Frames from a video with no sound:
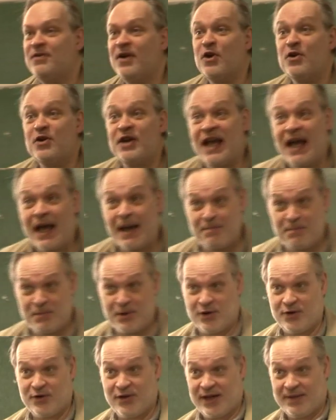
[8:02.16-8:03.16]

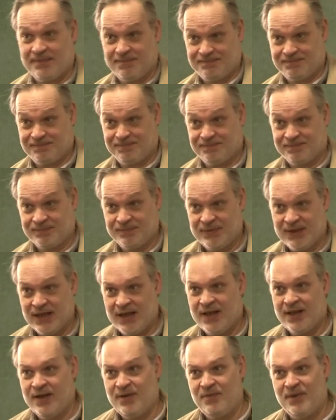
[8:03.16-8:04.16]
vocabulary.
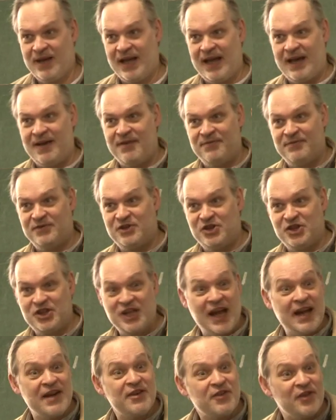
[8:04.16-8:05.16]
We have
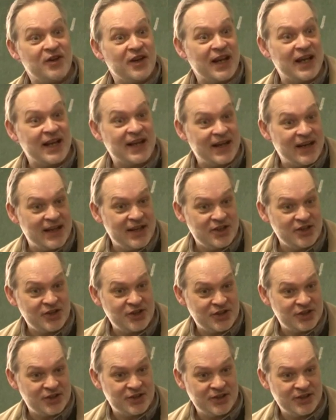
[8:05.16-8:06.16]
general
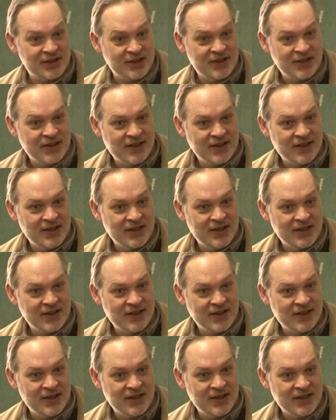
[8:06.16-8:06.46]
English,